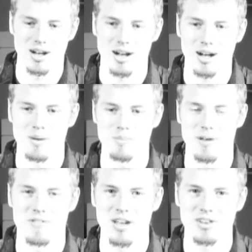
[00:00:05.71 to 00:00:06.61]
Uh, my
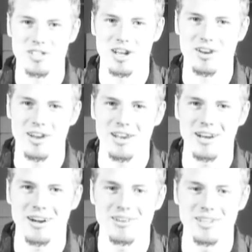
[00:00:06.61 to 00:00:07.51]
favorite song right
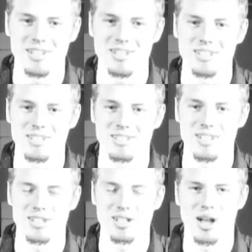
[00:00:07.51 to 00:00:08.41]
now is
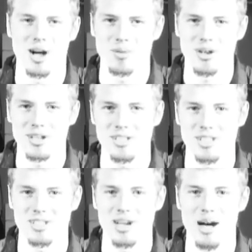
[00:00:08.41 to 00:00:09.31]
It's a Long Ways to
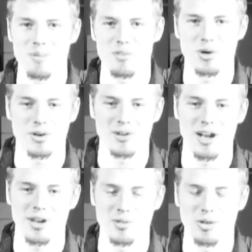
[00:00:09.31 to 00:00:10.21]
the Top If You Want to
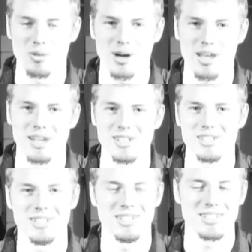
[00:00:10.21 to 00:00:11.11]
Rock and Roll by
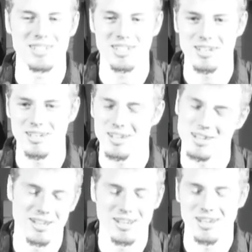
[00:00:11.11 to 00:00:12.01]
ACDC.
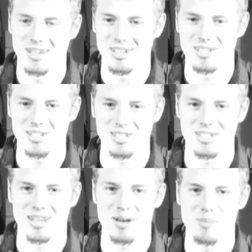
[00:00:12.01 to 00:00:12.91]
It's just
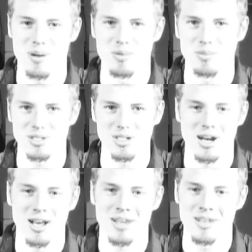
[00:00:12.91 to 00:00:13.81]
a memorable
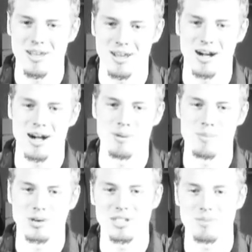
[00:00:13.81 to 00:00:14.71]
song. Uh, my
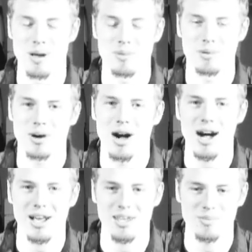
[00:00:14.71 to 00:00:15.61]
most memorable
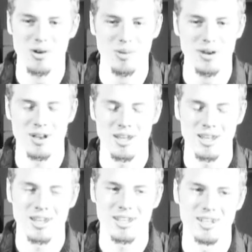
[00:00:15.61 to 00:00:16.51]
hockey moment
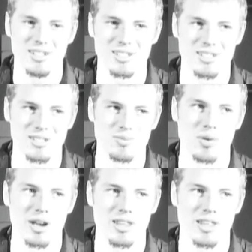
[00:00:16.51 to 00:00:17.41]
is
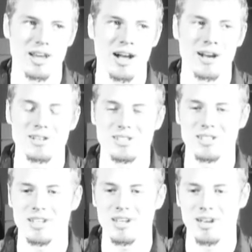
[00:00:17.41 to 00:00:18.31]
winning the
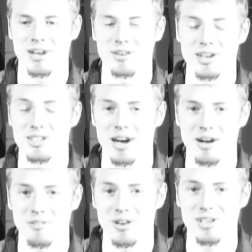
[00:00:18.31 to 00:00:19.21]
IRC, Iron Range
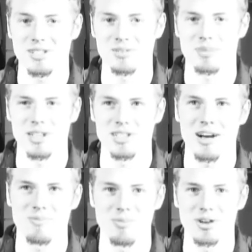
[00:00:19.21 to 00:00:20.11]
Conference, my
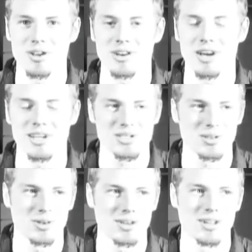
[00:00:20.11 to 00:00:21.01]
sophomore year in high
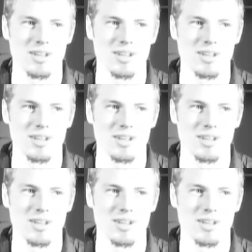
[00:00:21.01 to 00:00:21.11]
school.